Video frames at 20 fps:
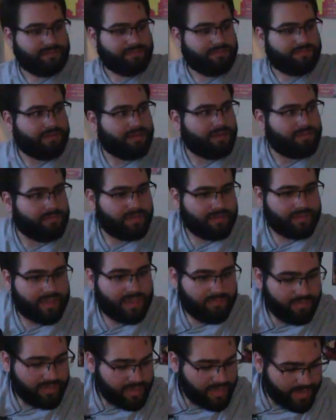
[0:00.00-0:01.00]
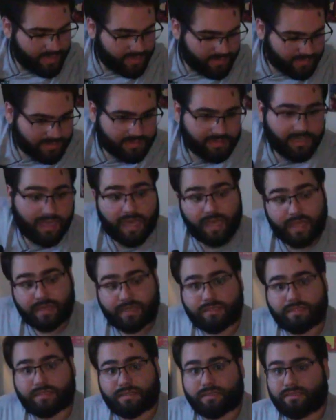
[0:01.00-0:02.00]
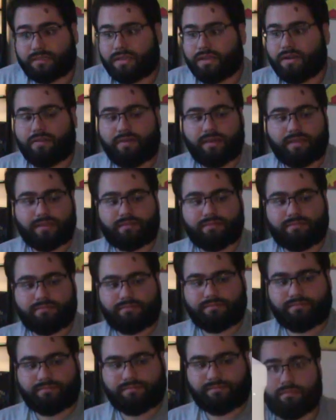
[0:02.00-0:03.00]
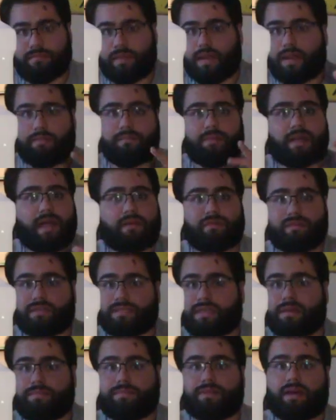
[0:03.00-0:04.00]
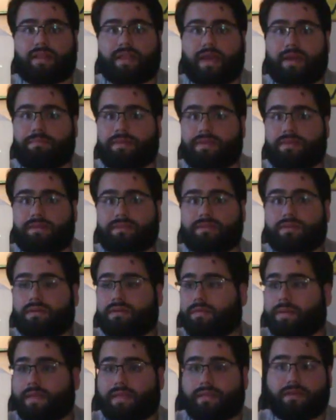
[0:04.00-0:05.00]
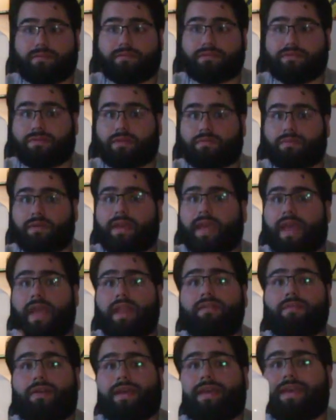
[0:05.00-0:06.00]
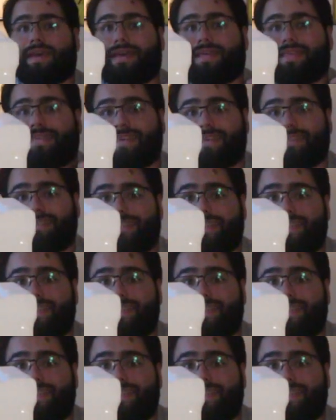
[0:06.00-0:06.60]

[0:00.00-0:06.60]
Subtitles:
in foam. Okay, we got a lot. You know what? Man, I'm glad we skipped all that because, oh man, that was trouble. Anyway, this